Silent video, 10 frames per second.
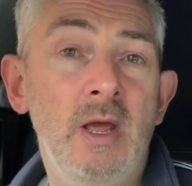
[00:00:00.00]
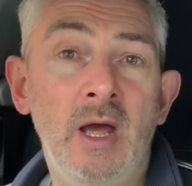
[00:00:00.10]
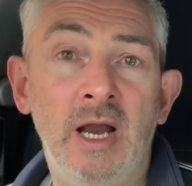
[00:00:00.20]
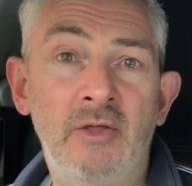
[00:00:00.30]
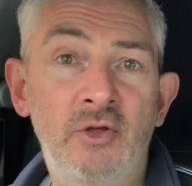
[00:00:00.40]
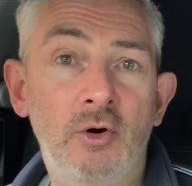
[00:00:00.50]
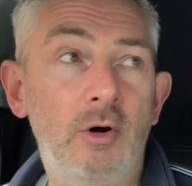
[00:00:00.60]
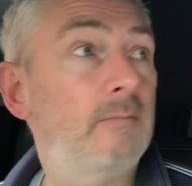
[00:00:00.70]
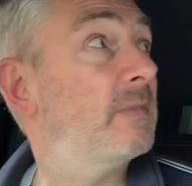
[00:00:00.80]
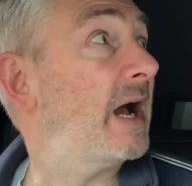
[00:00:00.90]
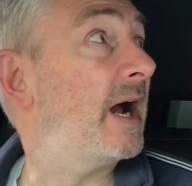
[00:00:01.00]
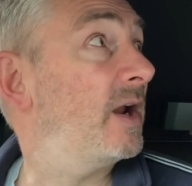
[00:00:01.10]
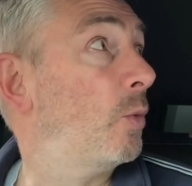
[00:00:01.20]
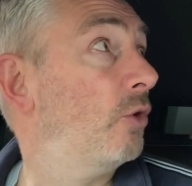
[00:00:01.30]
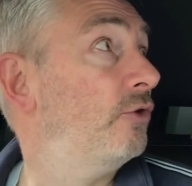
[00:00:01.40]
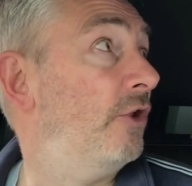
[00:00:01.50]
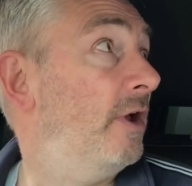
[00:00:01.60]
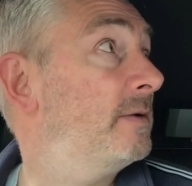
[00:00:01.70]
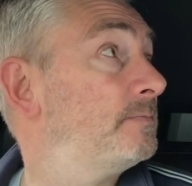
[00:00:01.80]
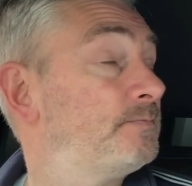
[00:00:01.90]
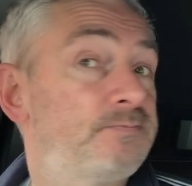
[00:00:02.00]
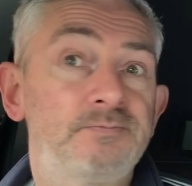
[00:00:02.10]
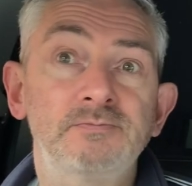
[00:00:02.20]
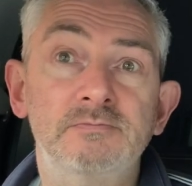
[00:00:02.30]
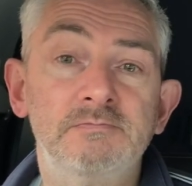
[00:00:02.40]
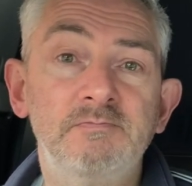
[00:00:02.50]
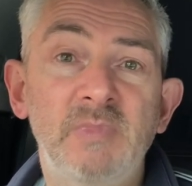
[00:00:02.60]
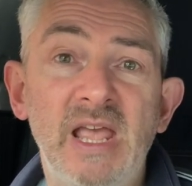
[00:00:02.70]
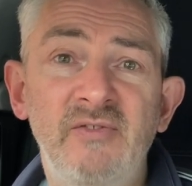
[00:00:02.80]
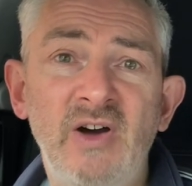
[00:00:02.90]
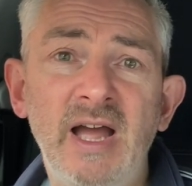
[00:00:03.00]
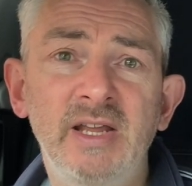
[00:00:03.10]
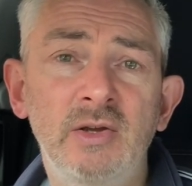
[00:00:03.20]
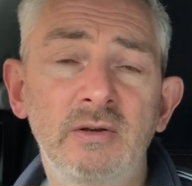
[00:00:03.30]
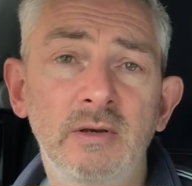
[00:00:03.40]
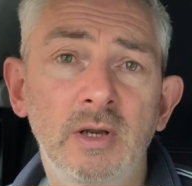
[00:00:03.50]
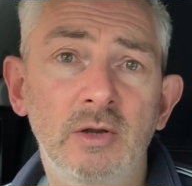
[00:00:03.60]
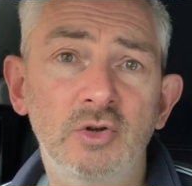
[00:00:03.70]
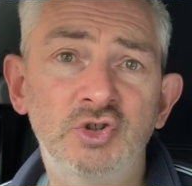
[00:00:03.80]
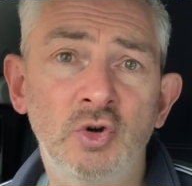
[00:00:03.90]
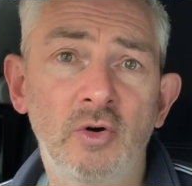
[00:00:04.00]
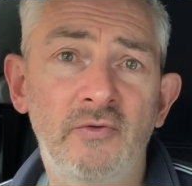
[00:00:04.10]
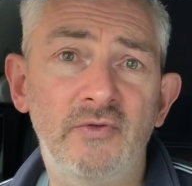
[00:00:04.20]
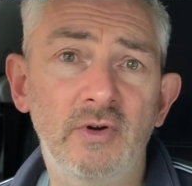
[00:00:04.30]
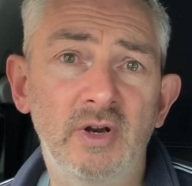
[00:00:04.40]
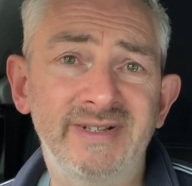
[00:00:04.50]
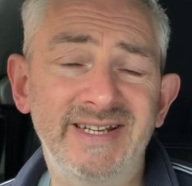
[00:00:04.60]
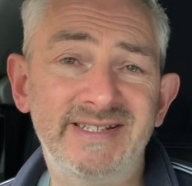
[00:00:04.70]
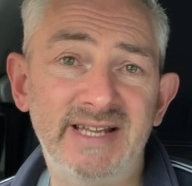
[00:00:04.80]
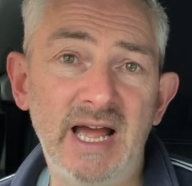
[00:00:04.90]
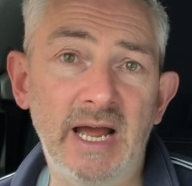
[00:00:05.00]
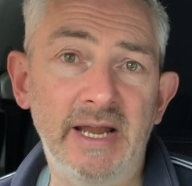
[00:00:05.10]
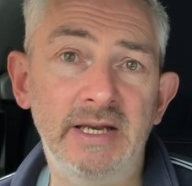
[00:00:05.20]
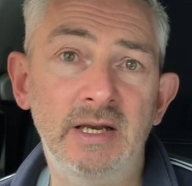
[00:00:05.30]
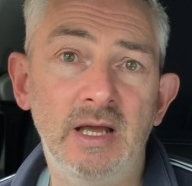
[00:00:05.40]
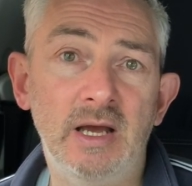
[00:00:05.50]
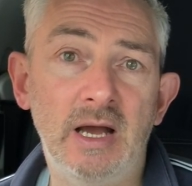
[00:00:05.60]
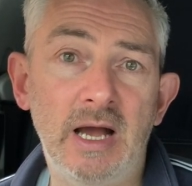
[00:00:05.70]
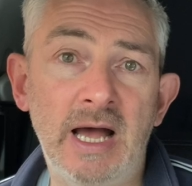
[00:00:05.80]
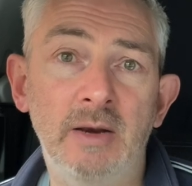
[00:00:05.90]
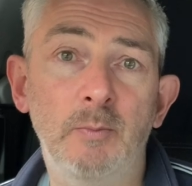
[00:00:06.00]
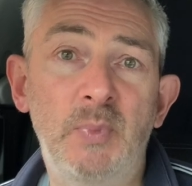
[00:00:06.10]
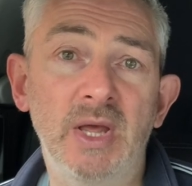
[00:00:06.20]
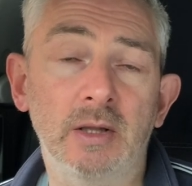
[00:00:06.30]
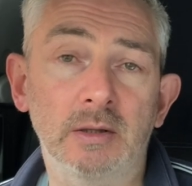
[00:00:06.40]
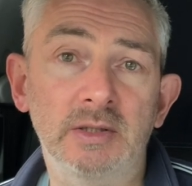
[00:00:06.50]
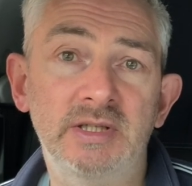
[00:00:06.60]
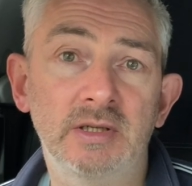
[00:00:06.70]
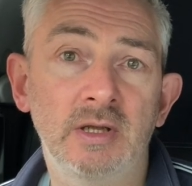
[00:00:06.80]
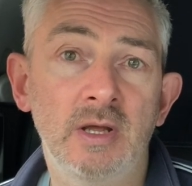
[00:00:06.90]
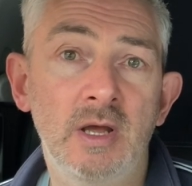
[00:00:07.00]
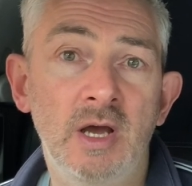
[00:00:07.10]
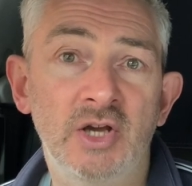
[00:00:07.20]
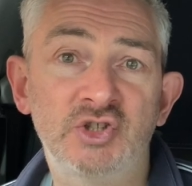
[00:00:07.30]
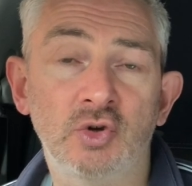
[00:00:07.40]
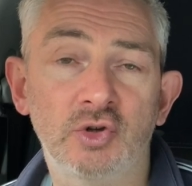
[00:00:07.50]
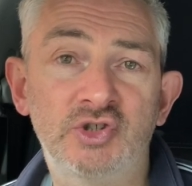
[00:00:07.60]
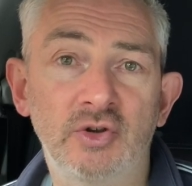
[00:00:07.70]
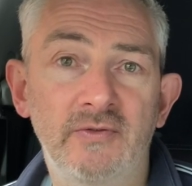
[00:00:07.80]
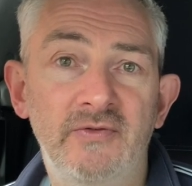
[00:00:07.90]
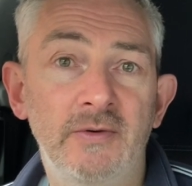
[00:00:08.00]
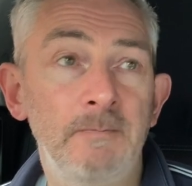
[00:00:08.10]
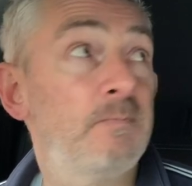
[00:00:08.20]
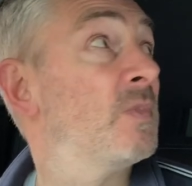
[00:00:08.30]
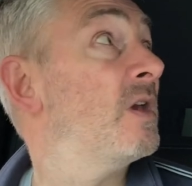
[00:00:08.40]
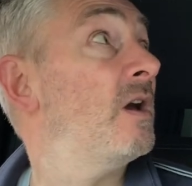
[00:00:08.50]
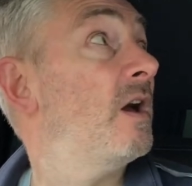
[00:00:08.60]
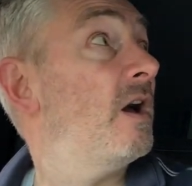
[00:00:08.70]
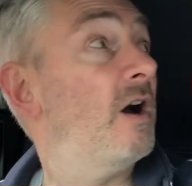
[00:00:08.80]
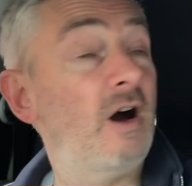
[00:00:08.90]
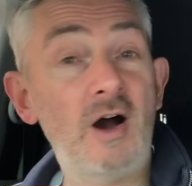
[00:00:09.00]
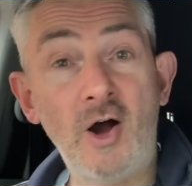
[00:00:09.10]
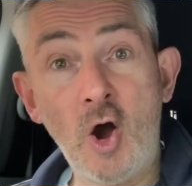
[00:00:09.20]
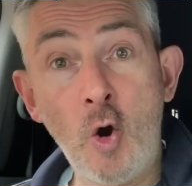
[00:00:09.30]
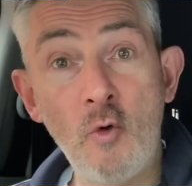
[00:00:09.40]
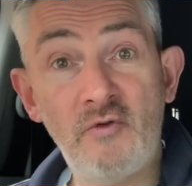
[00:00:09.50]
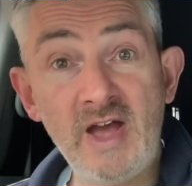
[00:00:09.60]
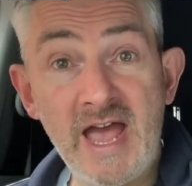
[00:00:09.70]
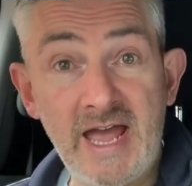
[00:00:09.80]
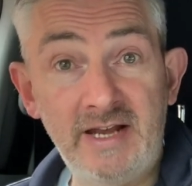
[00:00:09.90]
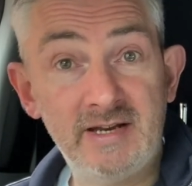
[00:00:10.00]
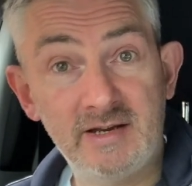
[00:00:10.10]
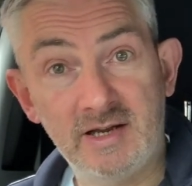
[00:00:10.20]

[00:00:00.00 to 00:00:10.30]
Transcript: and I thought, I wonder if I can sort of design and build a sort of overhead